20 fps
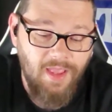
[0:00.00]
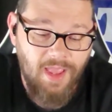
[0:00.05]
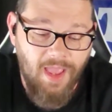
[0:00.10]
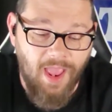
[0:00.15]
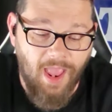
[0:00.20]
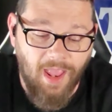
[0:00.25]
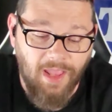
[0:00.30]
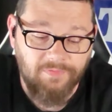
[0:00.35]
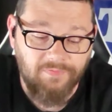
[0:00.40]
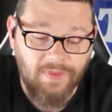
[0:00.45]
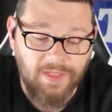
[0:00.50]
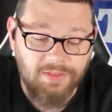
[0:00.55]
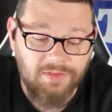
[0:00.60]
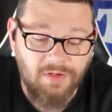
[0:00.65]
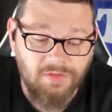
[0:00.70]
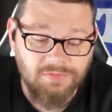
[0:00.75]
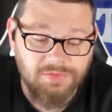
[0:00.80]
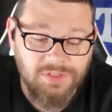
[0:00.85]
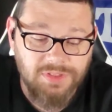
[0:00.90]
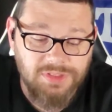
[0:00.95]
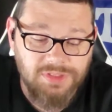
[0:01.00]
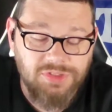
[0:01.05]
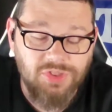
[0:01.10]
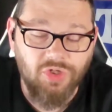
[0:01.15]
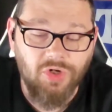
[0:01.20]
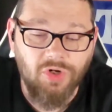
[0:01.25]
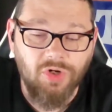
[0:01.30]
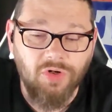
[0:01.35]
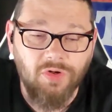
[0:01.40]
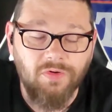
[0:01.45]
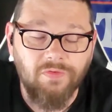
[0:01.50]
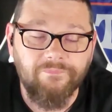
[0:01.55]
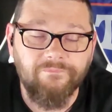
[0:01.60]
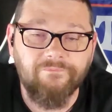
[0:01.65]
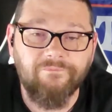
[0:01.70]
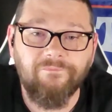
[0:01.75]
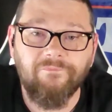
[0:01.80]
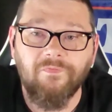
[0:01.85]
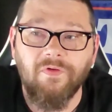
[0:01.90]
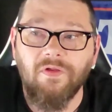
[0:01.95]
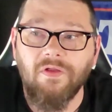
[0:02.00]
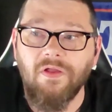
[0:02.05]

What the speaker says: and they don't deserve